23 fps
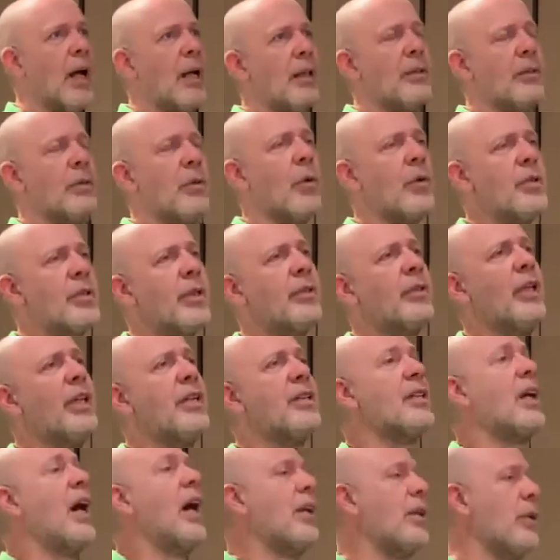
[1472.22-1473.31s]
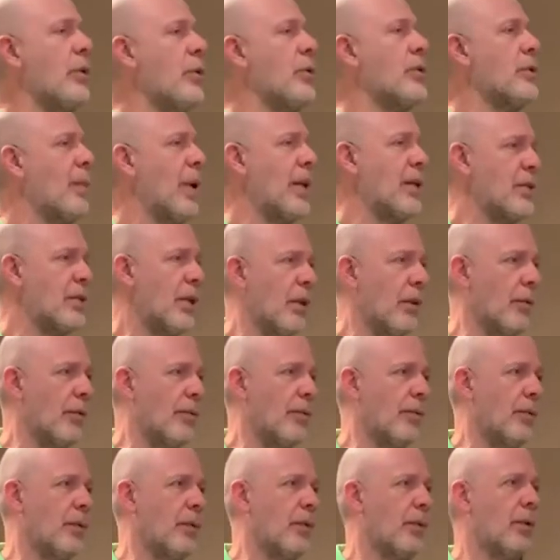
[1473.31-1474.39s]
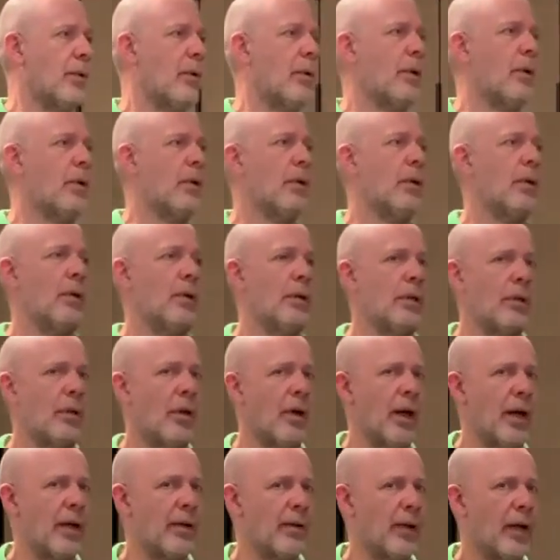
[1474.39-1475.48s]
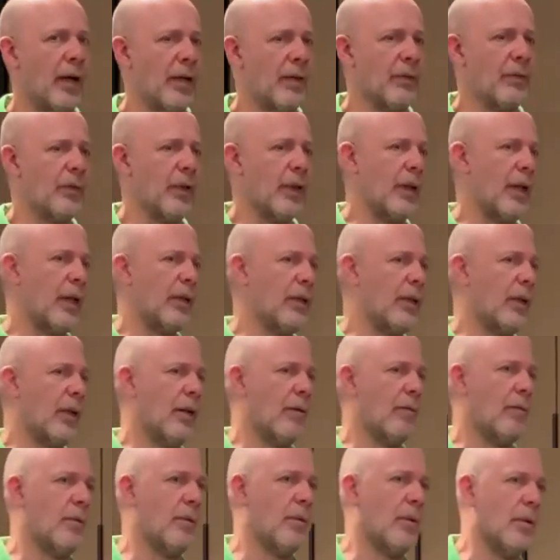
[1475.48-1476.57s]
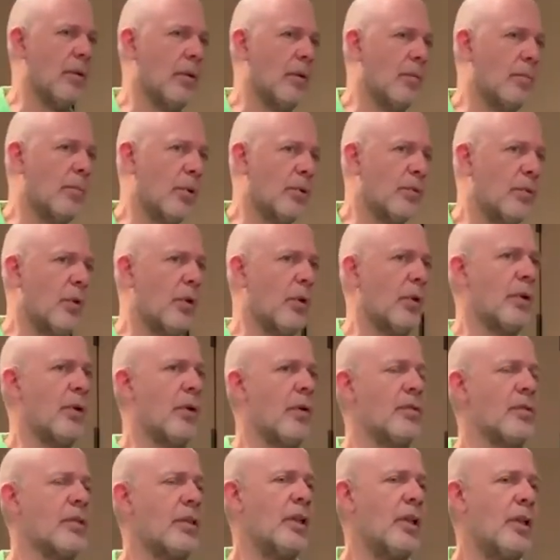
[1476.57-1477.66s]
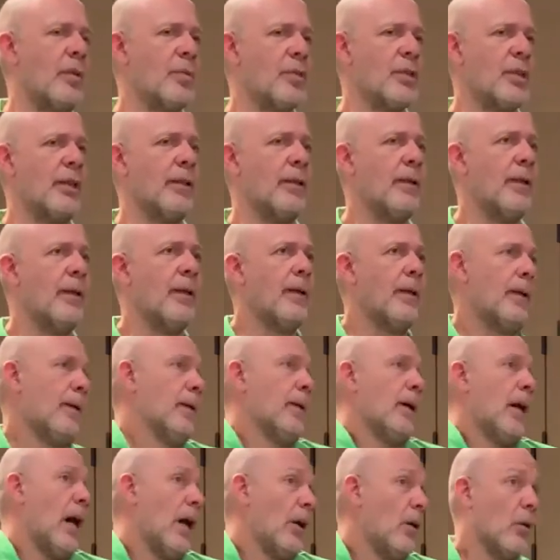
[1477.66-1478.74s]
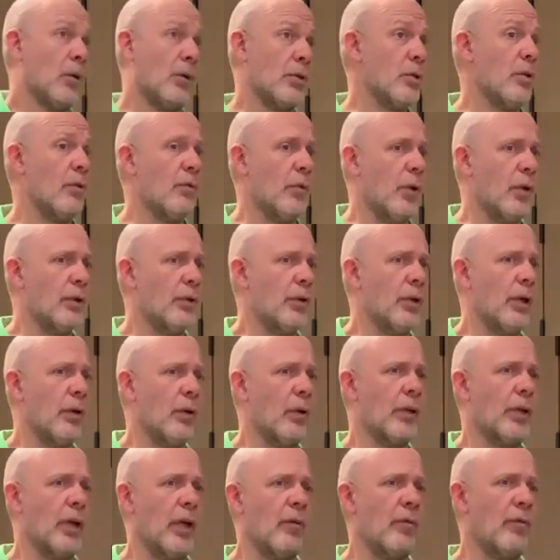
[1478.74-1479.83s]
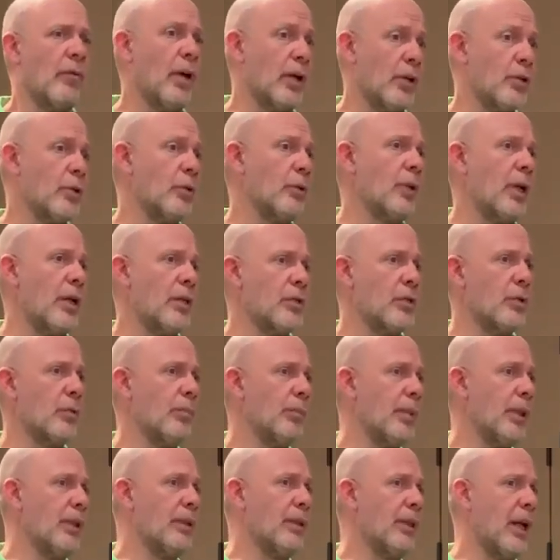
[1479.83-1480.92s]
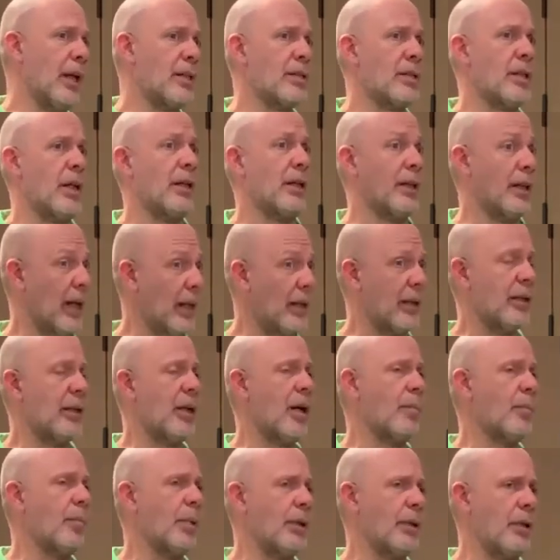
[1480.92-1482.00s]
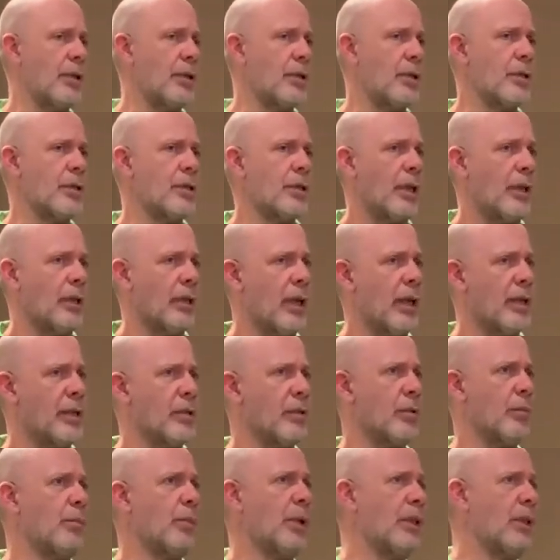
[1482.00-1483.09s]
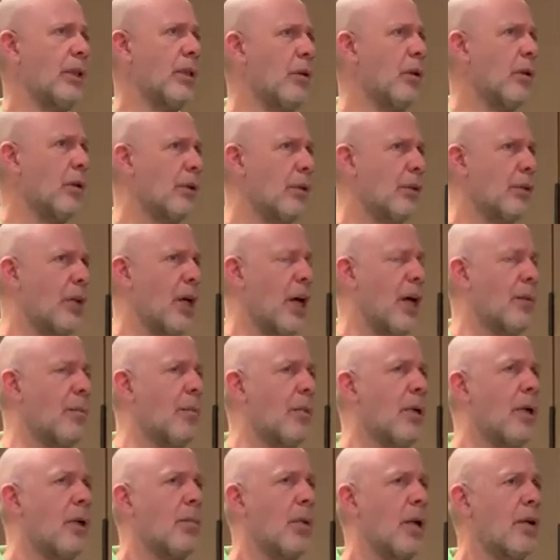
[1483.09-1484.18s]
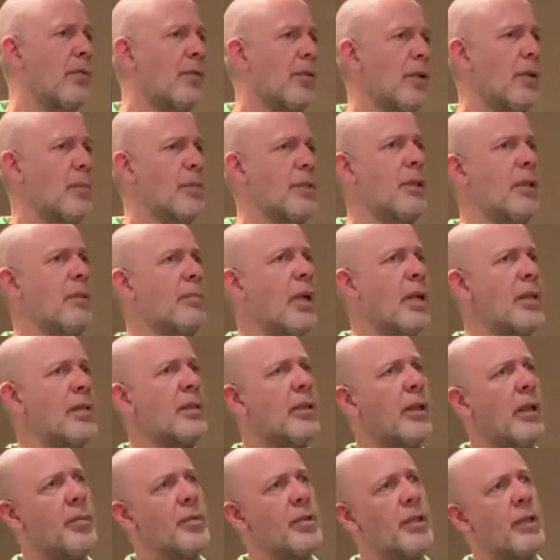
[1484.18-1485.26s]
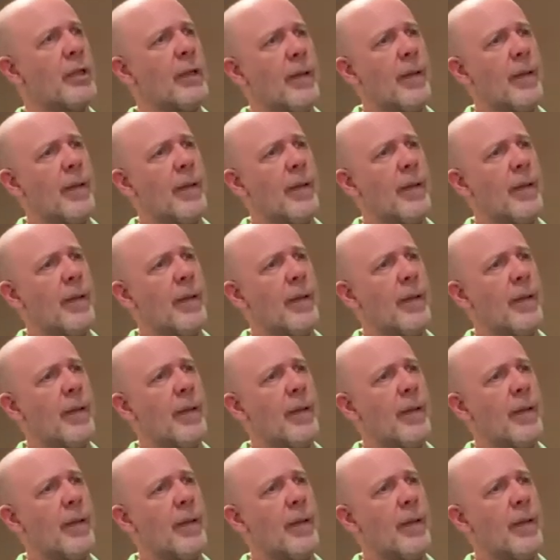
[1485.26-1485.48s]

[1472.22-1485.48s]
Those are things I use myself. I write and I have a portfolio of scripts, and I also wonder, okay, where should I submit next? I like competitions. I like submitting all the time my films and my scripts.